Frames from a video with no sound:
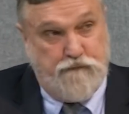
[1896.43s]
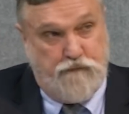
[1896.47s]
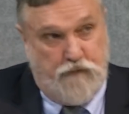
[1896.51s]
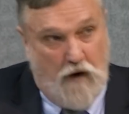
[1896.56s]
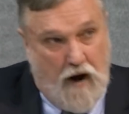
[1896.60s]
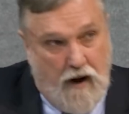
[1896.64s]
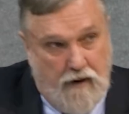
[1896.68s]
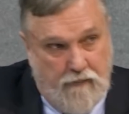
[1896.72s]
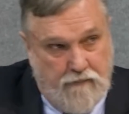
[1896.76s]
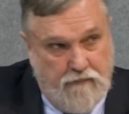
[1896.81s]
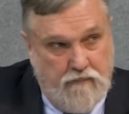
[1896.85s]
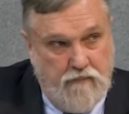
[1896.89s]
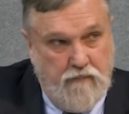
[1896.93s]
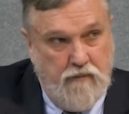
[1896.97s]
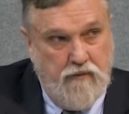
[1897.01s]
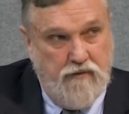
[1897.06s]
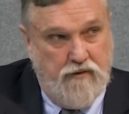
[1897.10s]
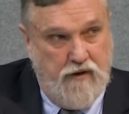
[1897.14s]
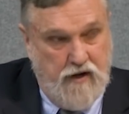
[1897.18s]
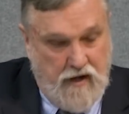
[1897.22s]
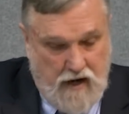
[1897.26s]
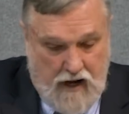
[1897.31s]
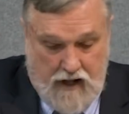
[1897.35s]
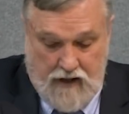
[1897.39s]
from
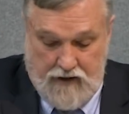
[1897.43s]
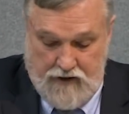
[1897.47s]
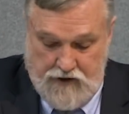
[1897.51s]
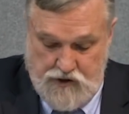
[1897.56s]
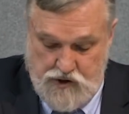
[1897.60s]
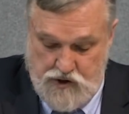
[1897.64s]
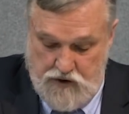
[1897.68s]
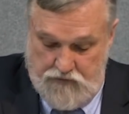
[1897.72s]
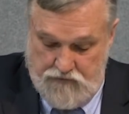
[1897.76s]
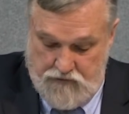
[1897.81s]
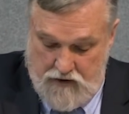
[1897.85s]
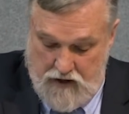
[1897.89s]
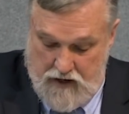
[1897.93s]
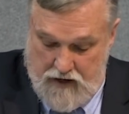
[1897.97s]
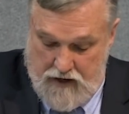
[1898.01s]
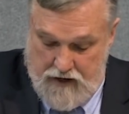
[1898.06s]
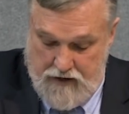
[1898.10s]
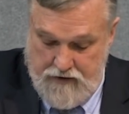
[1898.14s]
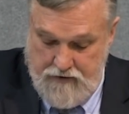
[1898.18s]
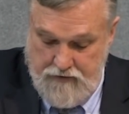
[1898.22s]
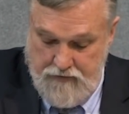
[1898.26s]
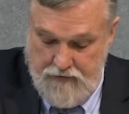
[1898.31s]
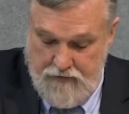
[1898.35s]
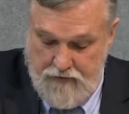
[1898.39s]
the knowledge of
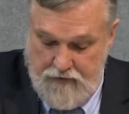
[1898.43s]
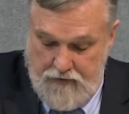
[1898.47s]
God.